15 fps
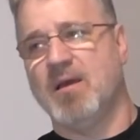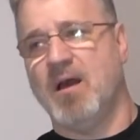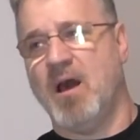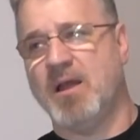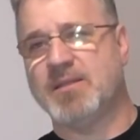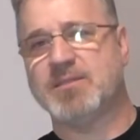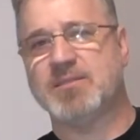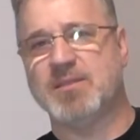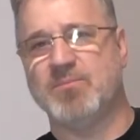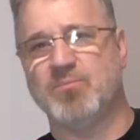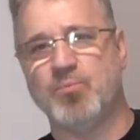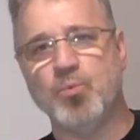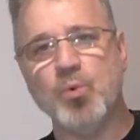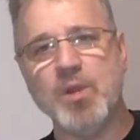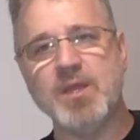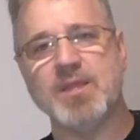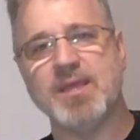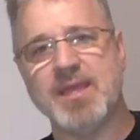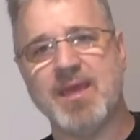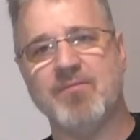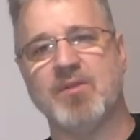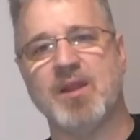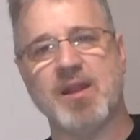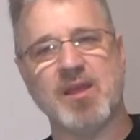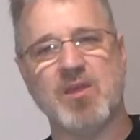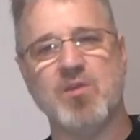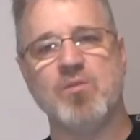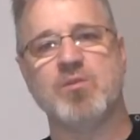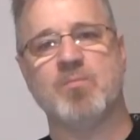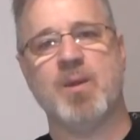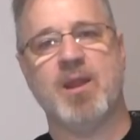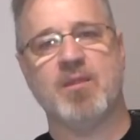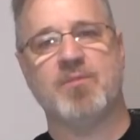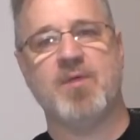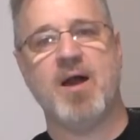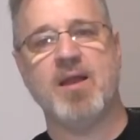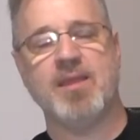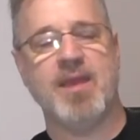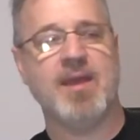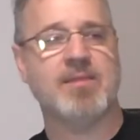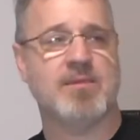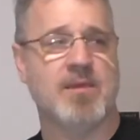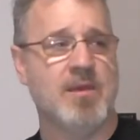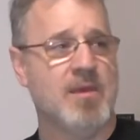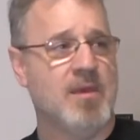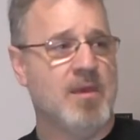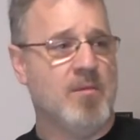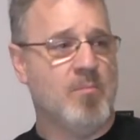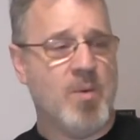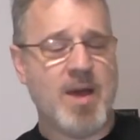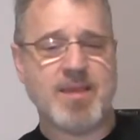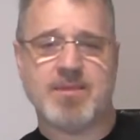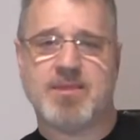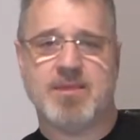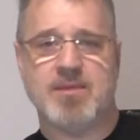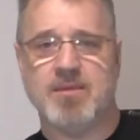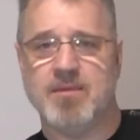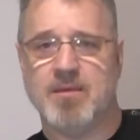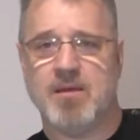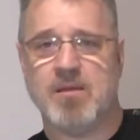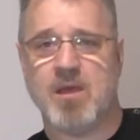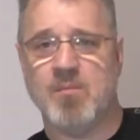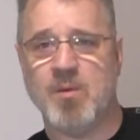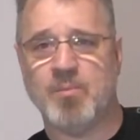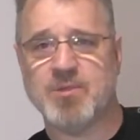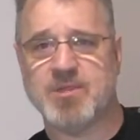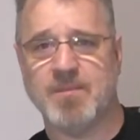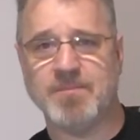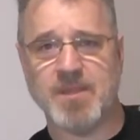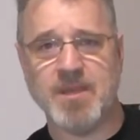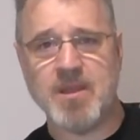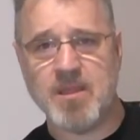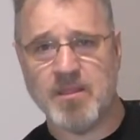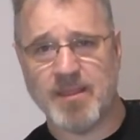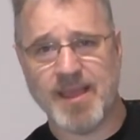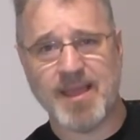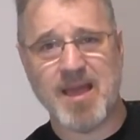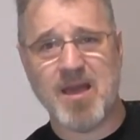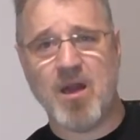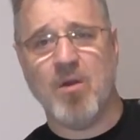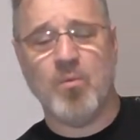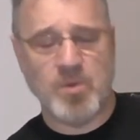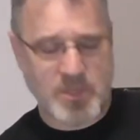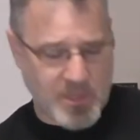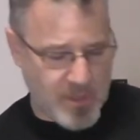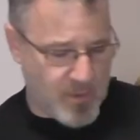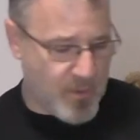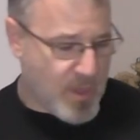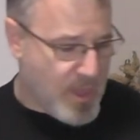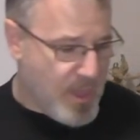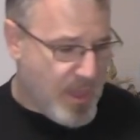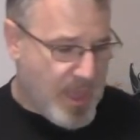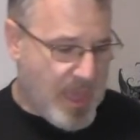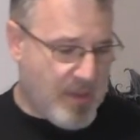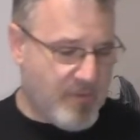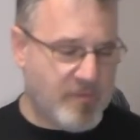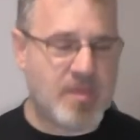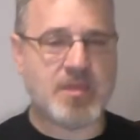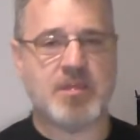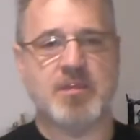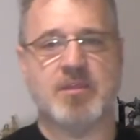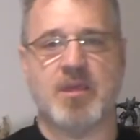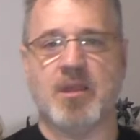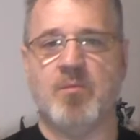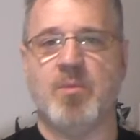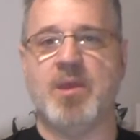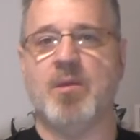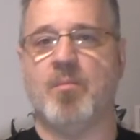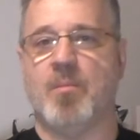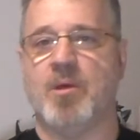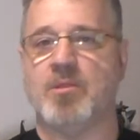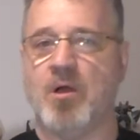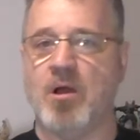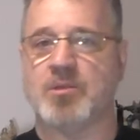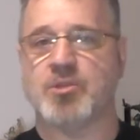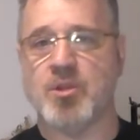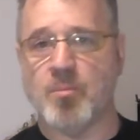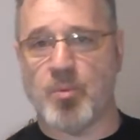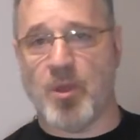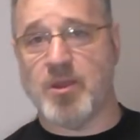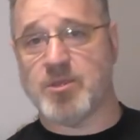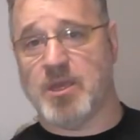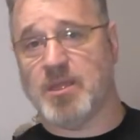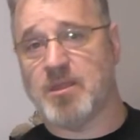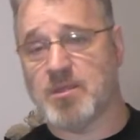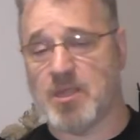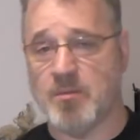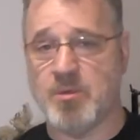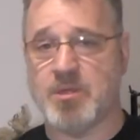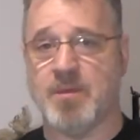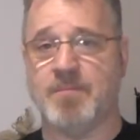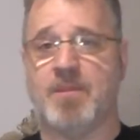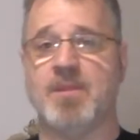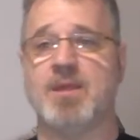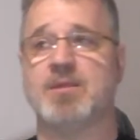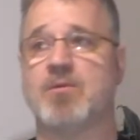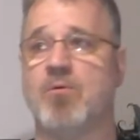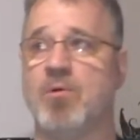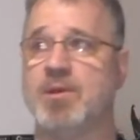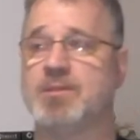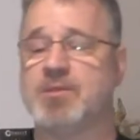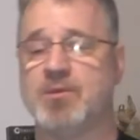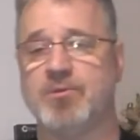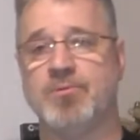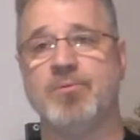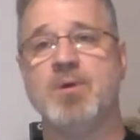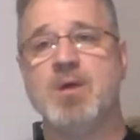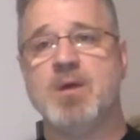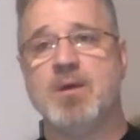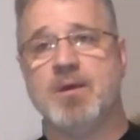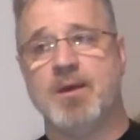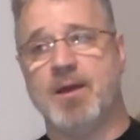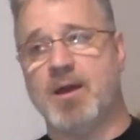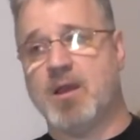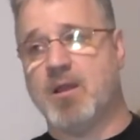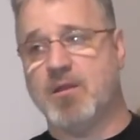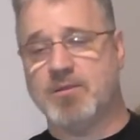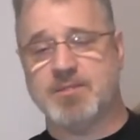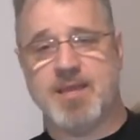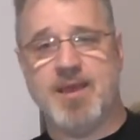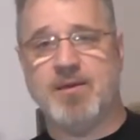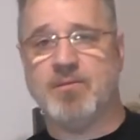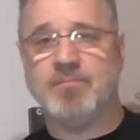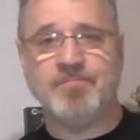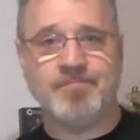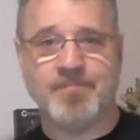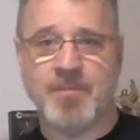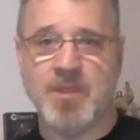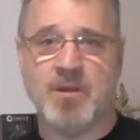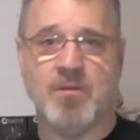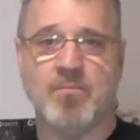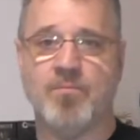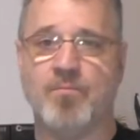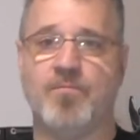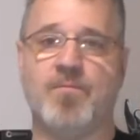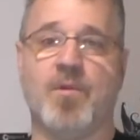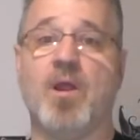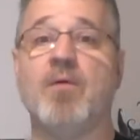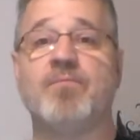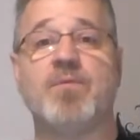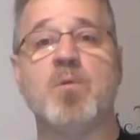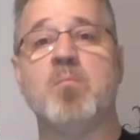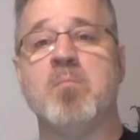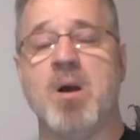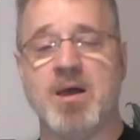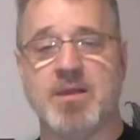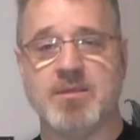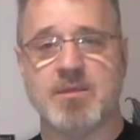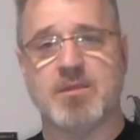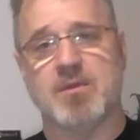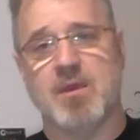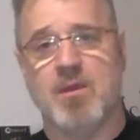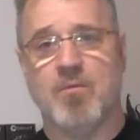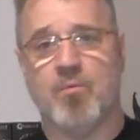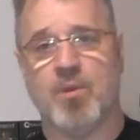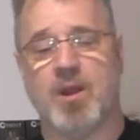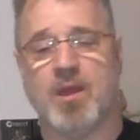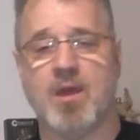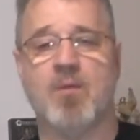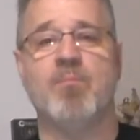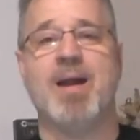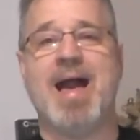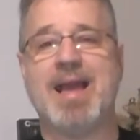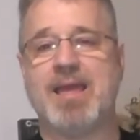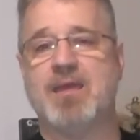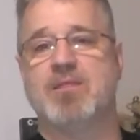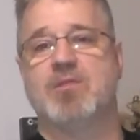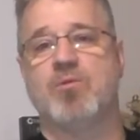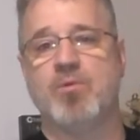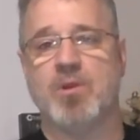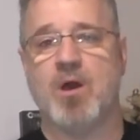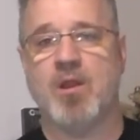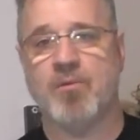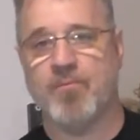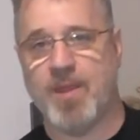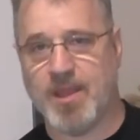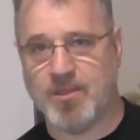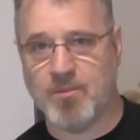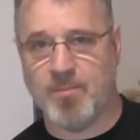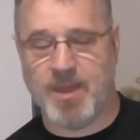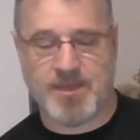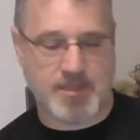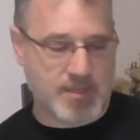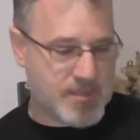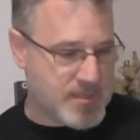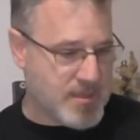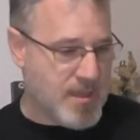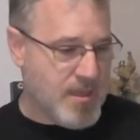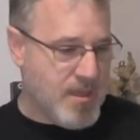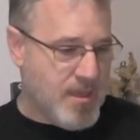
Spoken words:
honestly really given it a huge amount of thought yet, but I'll come up with something like I always do. However, this is going to be a long-term project. It's going to be something that's going to curtail, you know, for a few months. We're going to come back to it on a regular basis.